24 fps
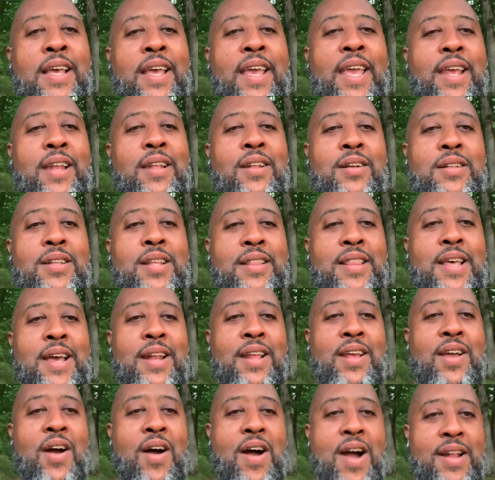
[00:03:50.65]
he looked at
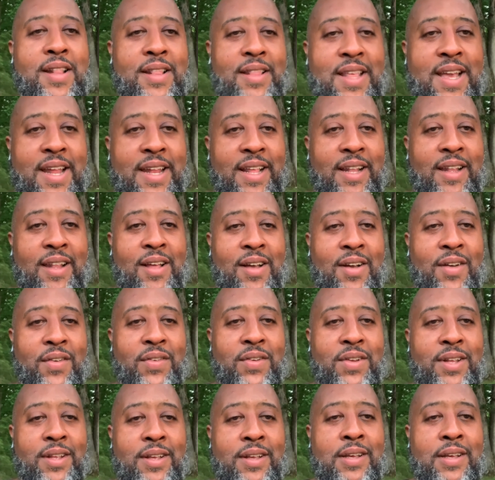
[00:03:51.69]
that garden that he loved